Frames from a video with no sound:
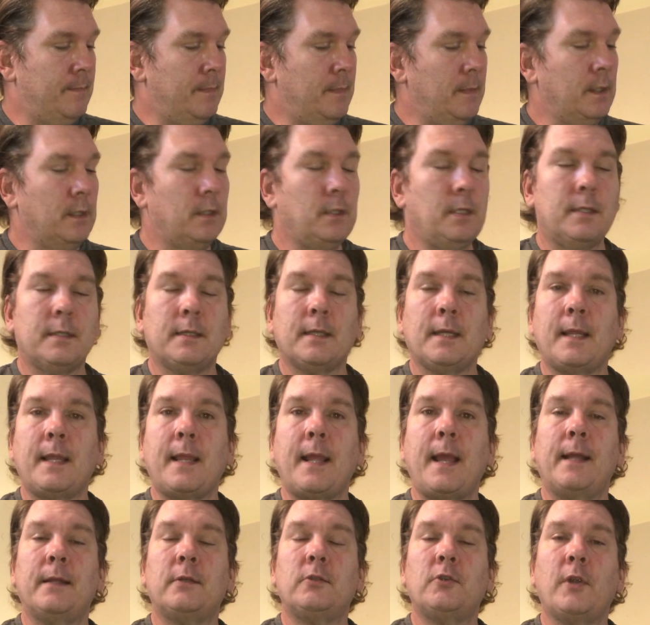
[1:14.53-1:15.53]
It's just
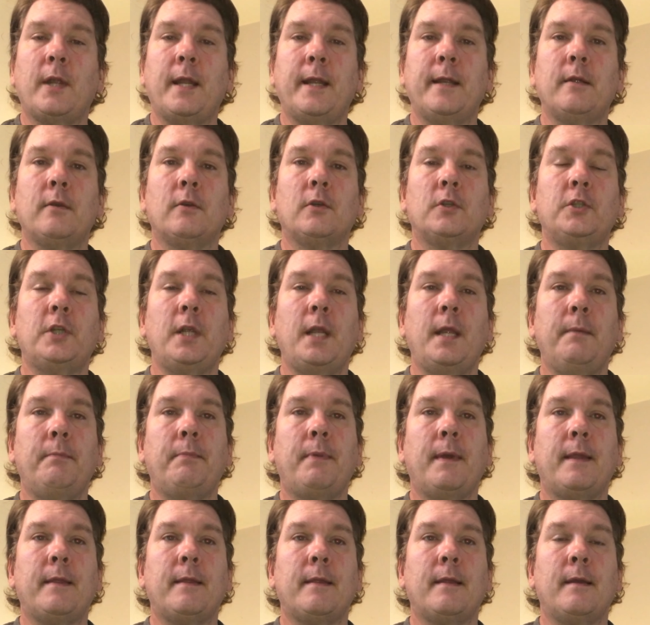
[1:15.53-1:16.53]
that triangle shape
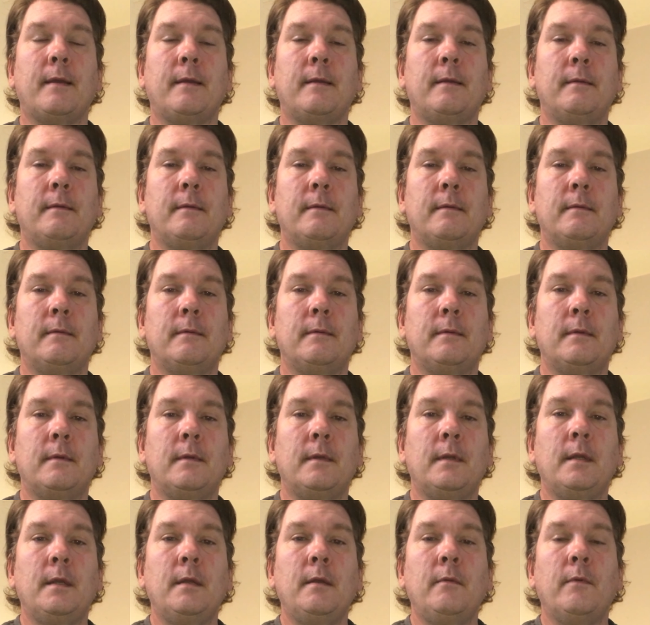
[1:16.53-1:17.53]
on the,
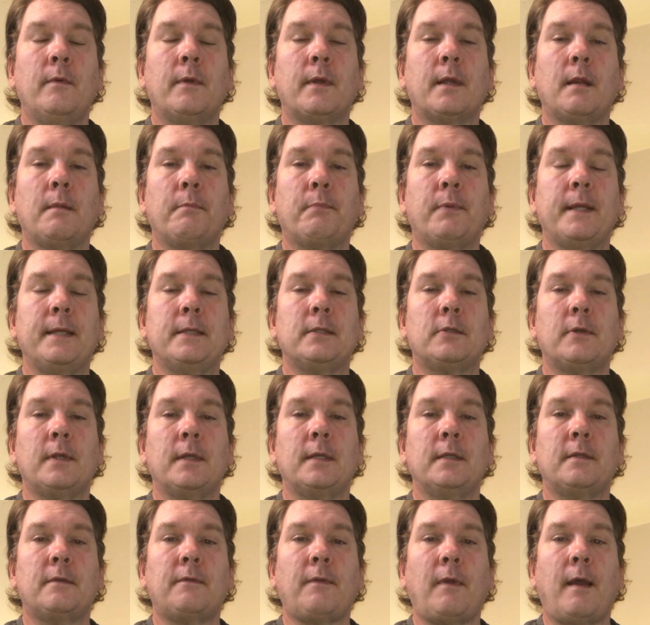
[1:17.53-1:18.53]
we're gonna play
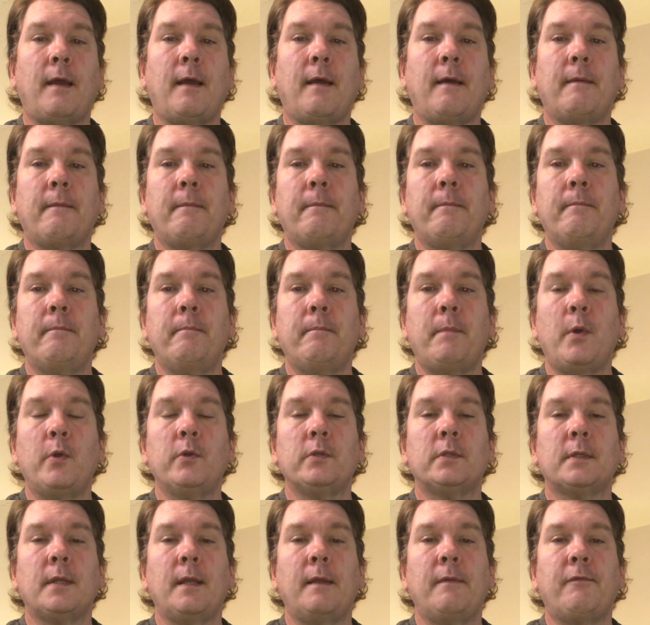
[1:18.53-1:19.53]
strings uh,
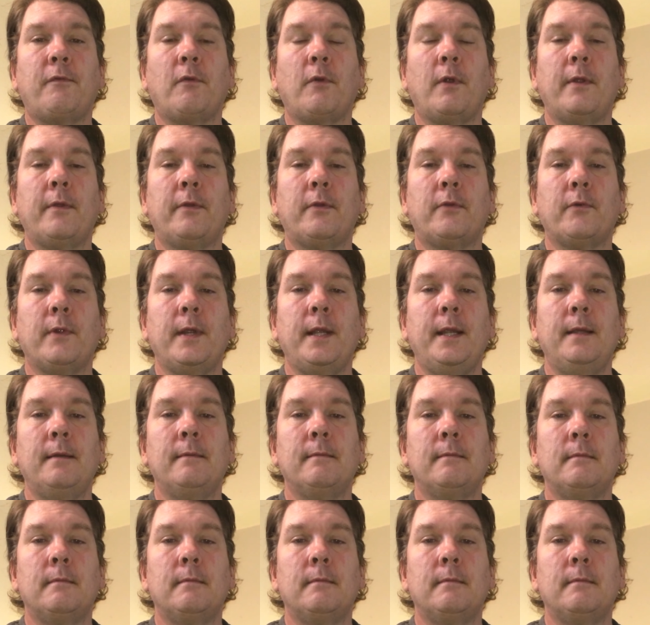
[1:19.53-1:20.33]
mostly four and three.